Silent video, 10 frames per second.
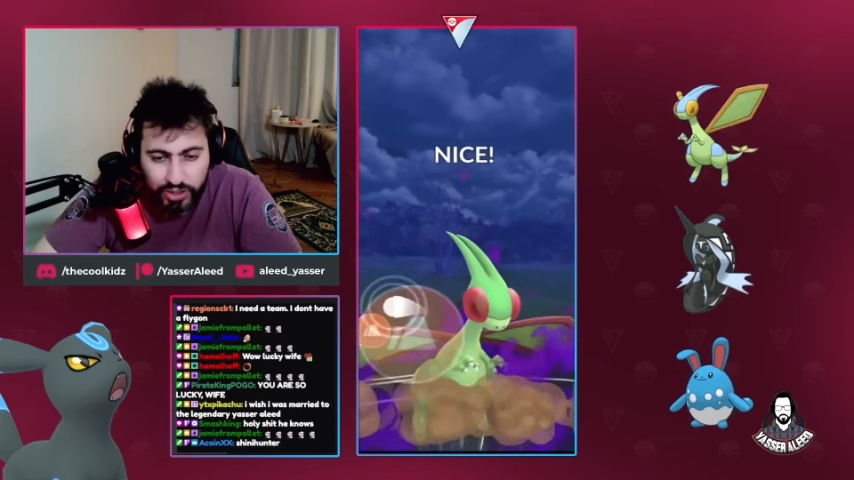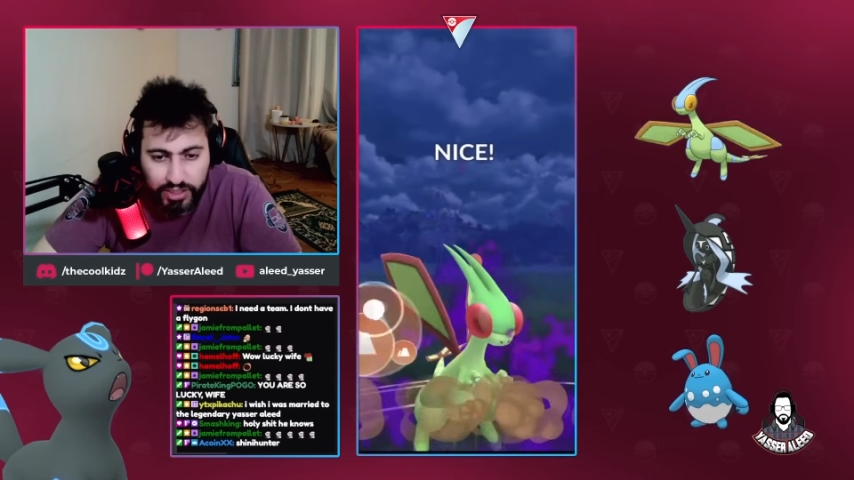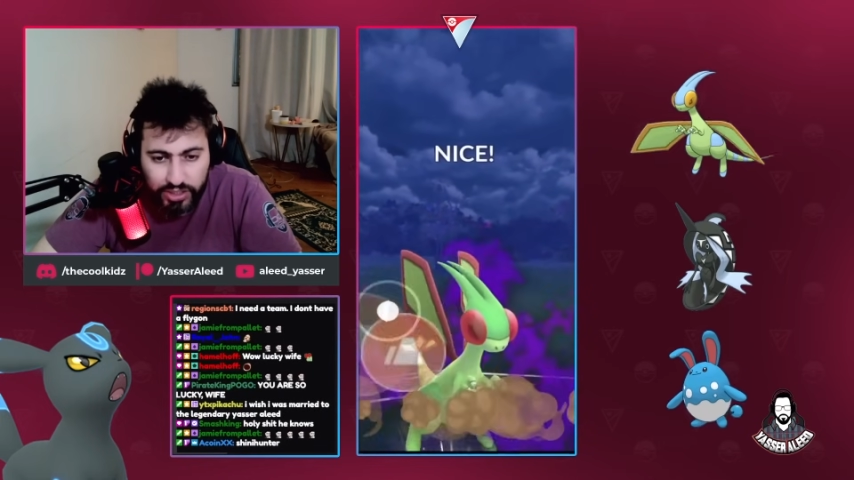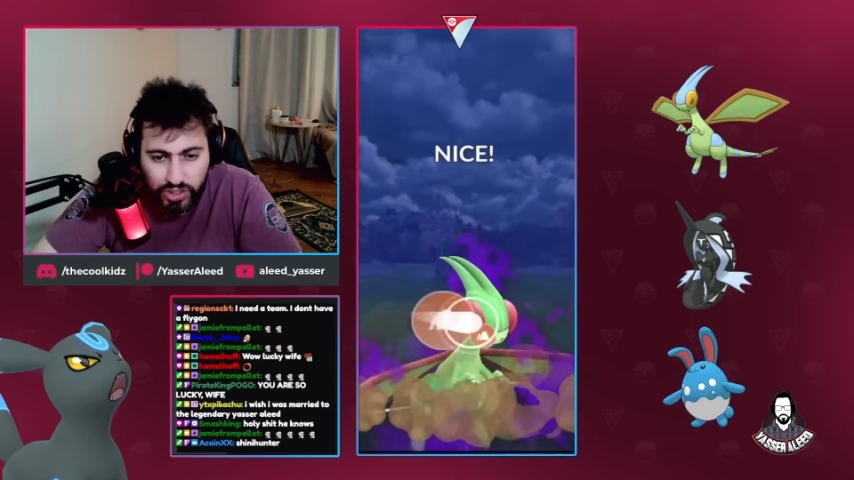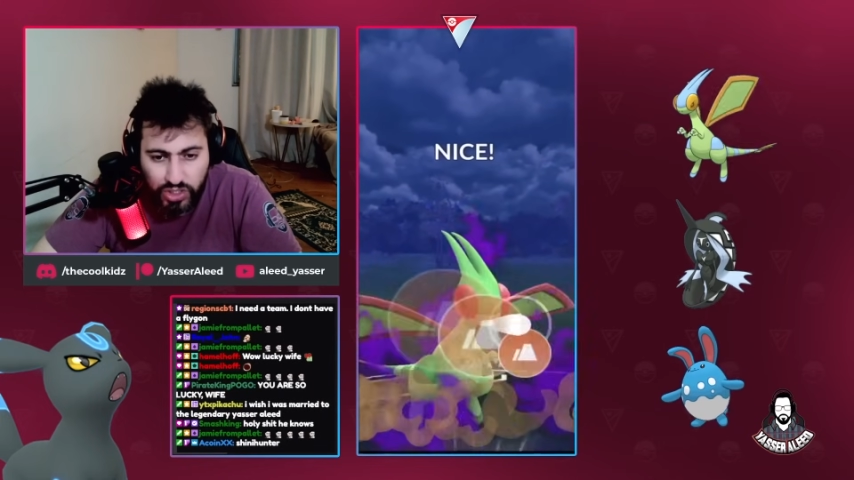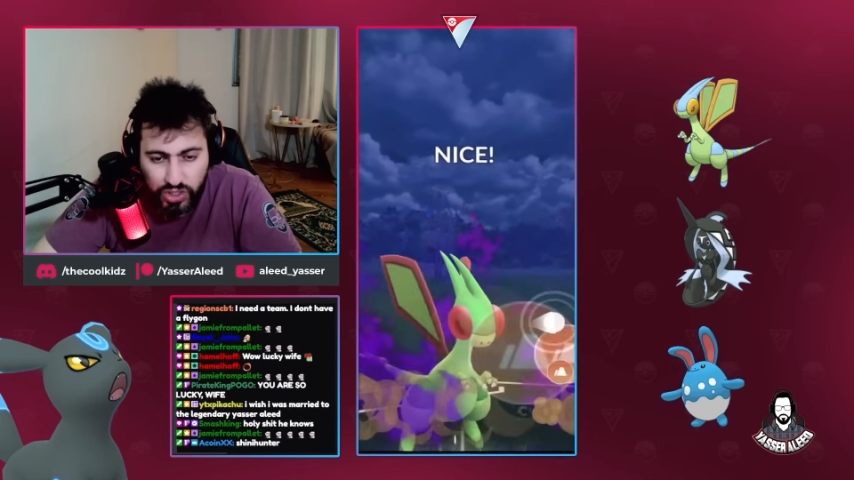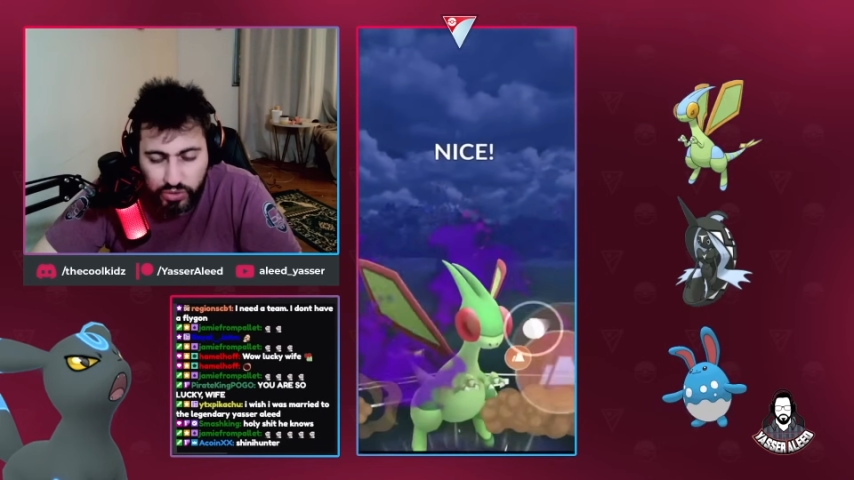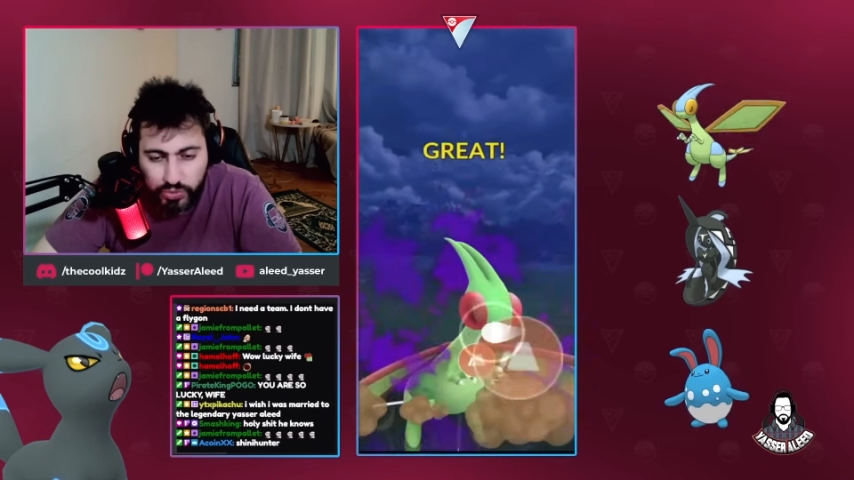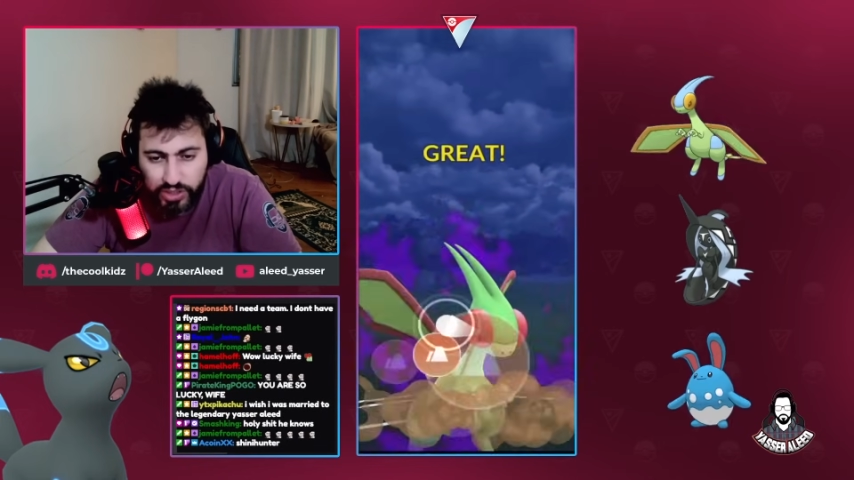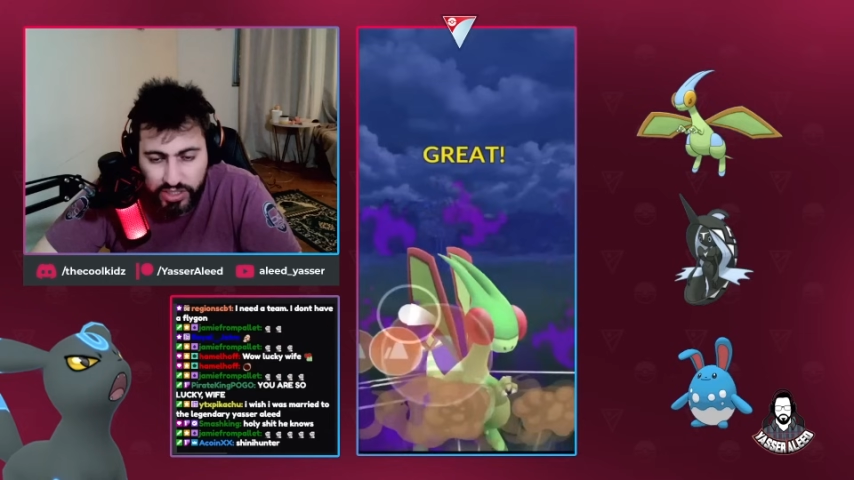range,
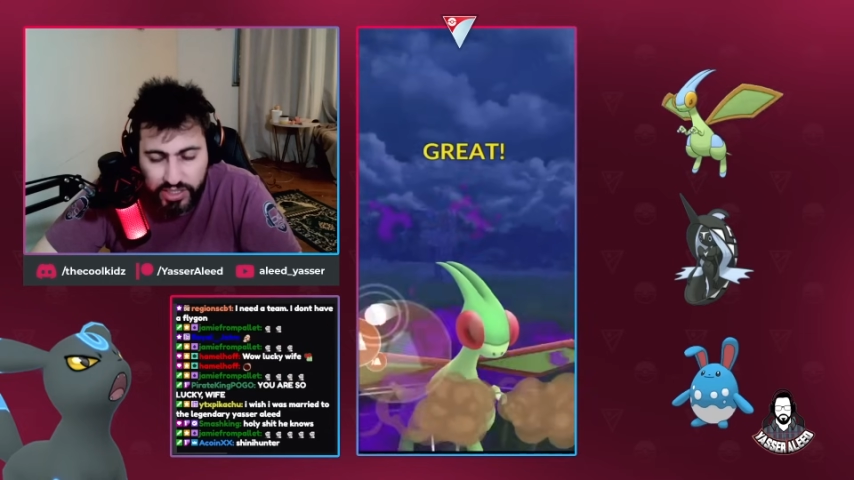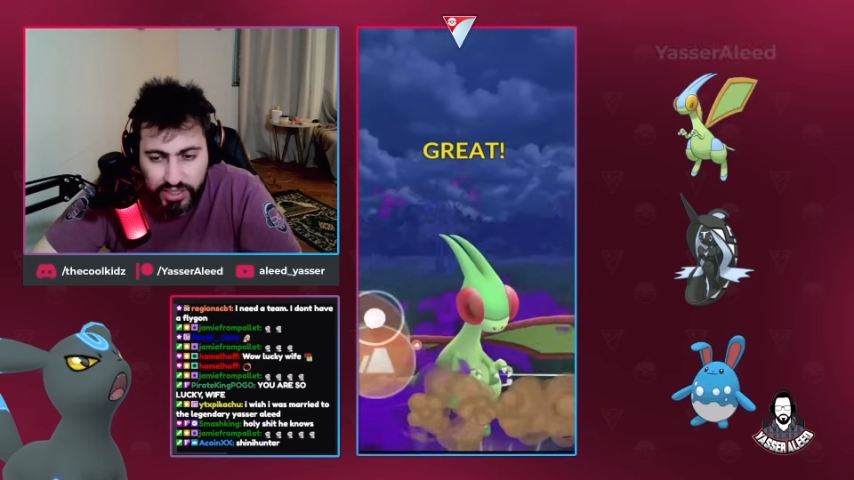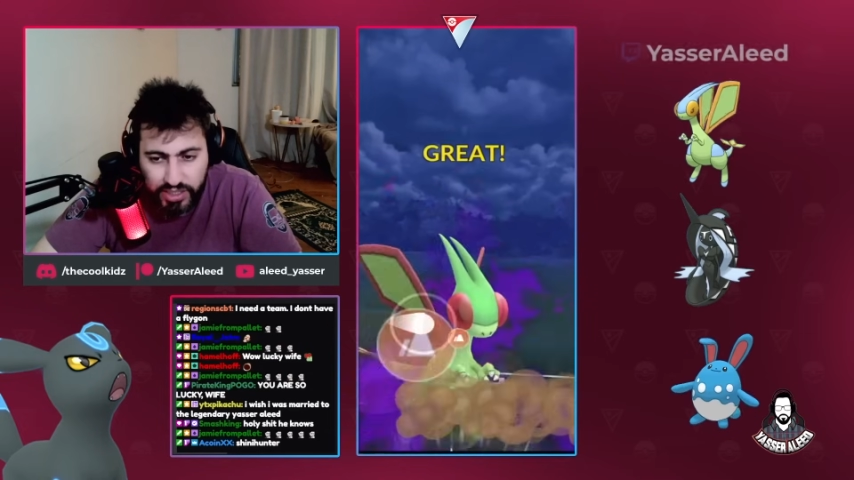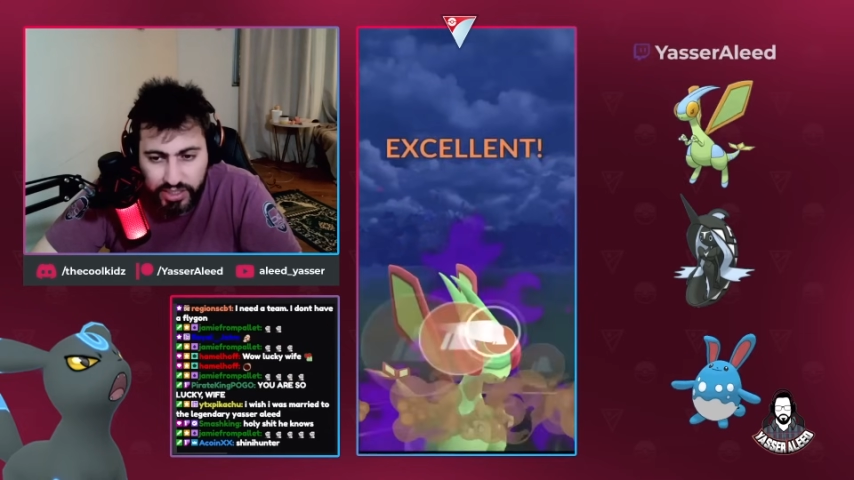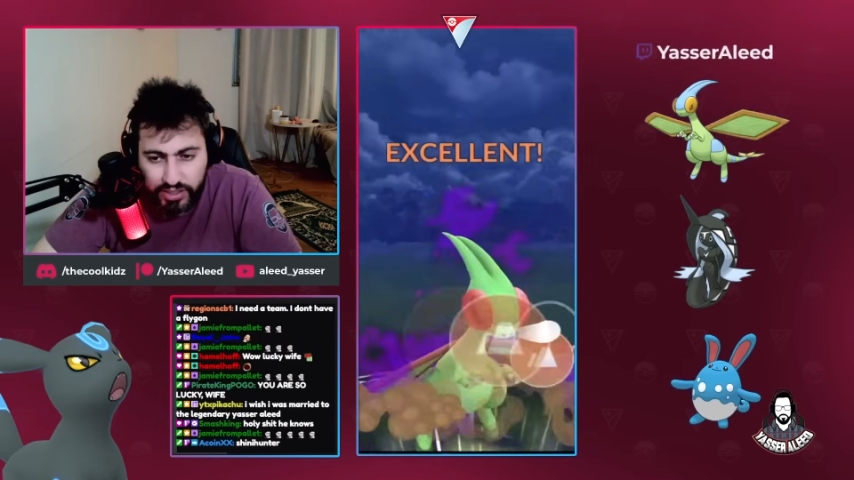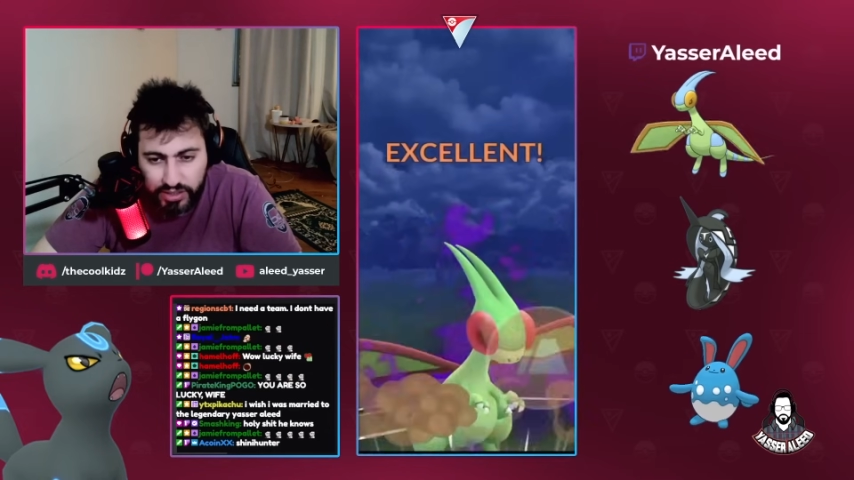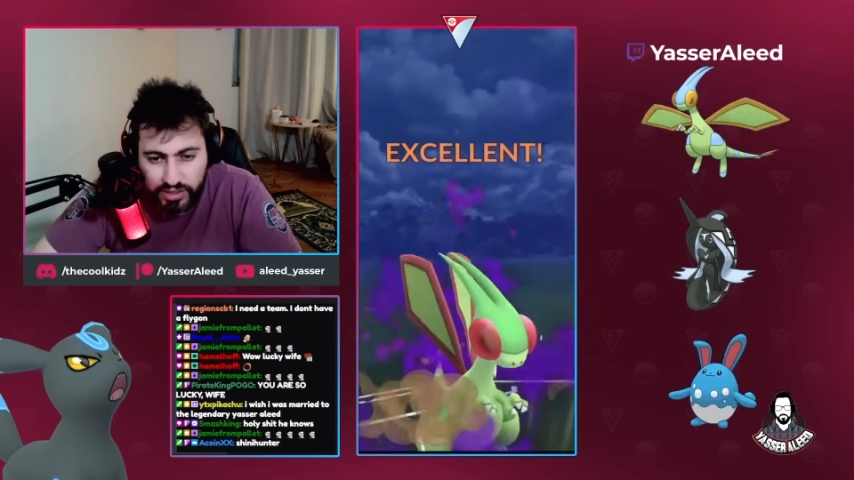so we're just gonna